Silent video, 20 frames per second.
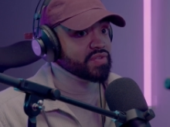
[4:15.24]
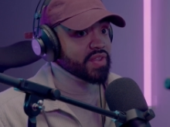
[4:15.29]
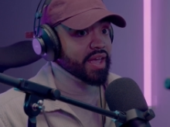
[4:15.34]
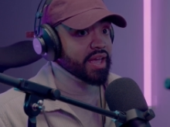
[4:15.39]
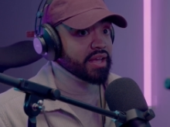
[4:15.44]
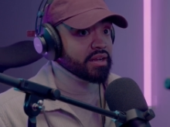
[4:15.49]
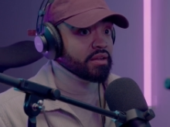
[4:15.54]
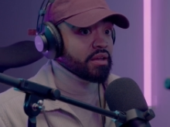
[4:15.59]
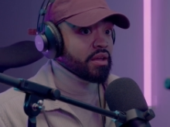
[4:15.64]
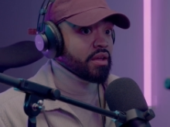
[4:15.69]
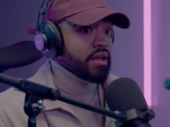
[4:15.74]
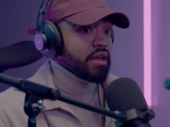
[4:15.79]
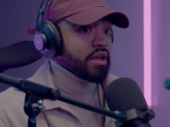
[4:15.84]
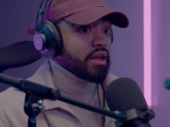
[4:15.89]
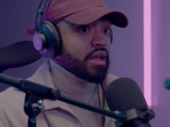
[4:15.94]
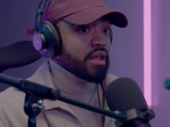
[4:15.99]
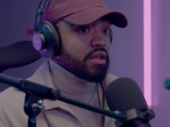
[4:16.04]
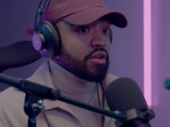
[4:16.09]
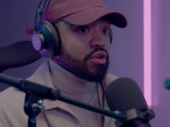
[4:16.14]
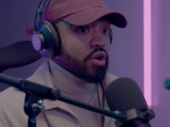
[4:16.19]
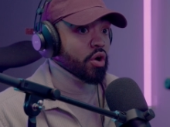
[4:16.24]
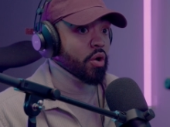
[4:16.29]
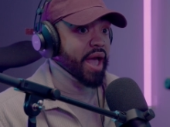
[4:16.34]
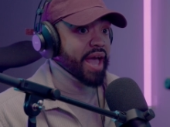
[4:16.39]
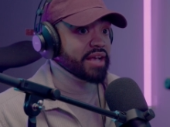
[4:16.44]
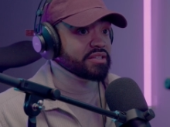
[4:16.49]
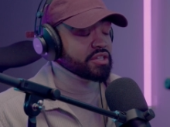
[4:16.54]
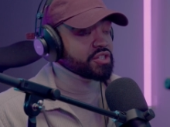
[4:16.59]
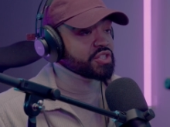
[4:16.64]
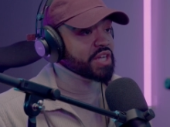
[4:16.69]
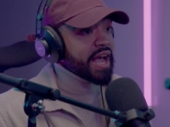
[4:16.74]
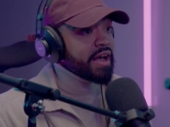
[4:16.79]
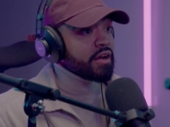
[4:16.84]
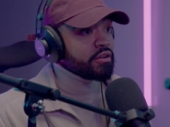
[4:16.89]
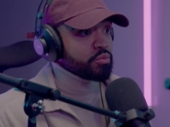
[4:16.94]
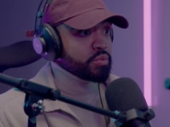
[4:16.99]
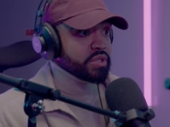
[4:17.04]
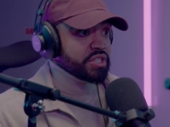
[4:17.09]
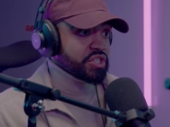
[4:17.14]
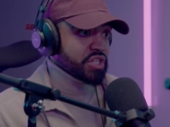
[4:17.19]
that, as a
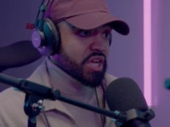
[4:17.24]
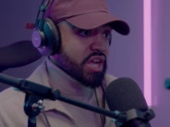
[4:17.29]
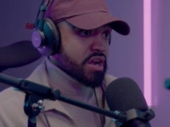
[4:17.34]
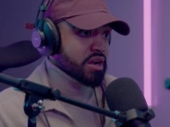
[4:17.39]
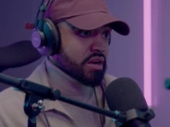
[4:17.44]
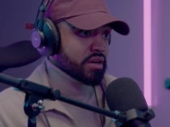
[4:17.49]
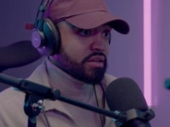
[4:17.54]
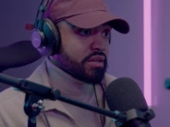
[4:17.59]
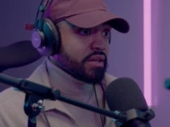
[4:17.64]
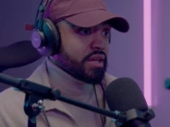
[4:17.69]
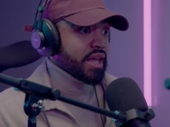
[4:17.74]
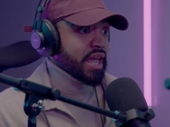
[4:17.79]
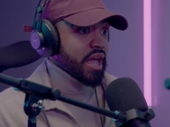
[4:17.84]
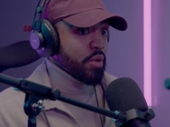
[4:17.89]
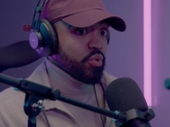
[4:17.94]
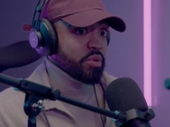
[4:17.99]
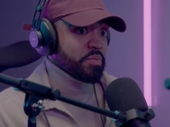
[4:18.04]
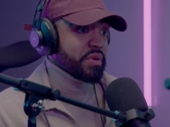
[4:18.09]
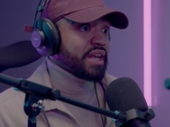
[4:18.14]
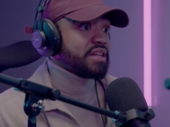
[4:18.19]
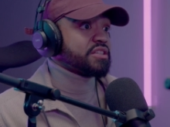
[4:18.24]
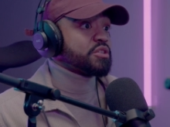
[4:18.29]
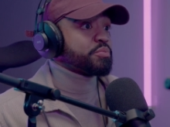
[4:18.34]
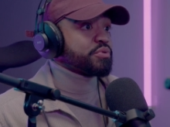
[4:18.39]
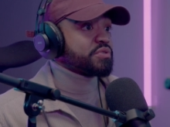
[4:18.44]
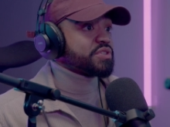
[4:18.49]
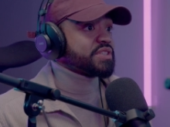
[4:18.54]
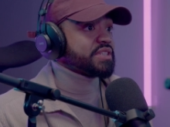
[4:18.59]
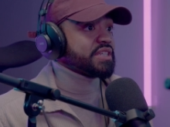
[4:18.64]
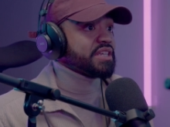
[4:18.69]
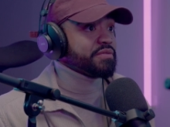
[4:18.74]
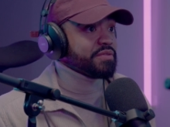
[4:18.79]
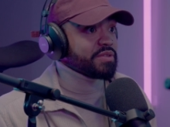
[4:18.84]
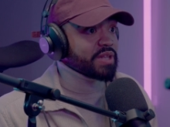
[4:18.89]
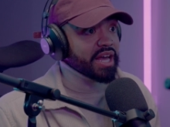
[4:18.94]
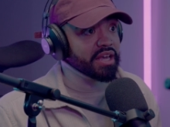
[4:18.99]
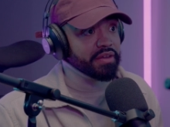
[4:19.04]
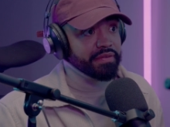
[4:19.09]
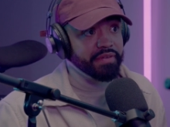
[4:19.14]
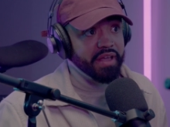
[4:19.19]
child we share and we begin to perceive
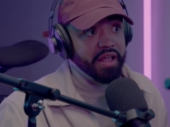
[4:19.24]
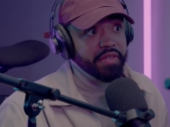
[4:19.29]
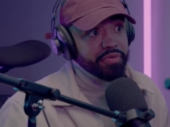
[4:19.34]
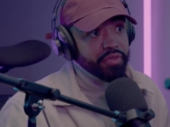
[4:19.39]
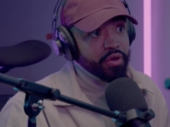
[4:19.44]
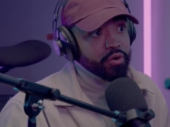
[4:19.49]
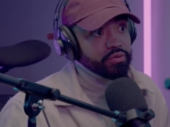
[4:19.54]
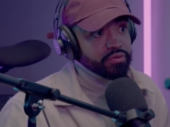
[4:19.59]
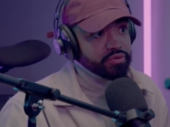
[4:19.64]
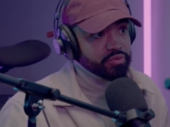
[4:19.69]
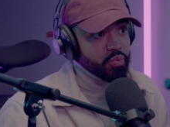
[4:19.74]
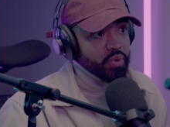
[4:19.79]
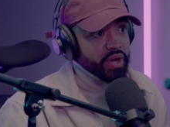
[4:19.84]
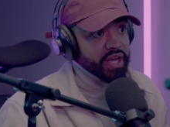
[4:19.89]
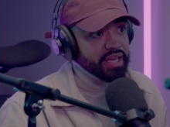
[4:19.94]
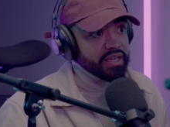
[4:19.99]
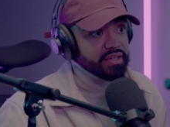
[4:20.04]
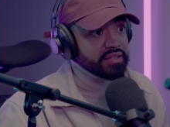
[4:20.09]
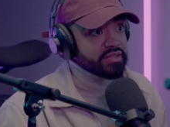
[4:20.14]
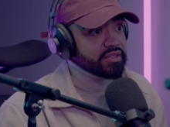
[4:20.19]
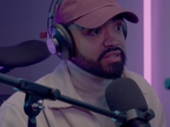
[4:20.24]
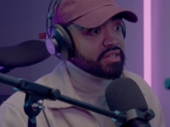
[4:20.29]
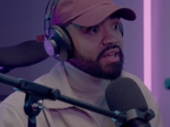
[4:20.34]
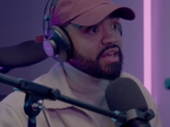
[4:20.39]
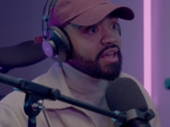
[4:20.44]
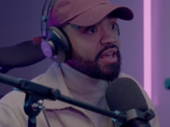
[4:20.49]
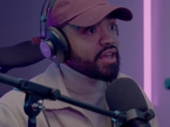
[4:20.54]
life in those ways,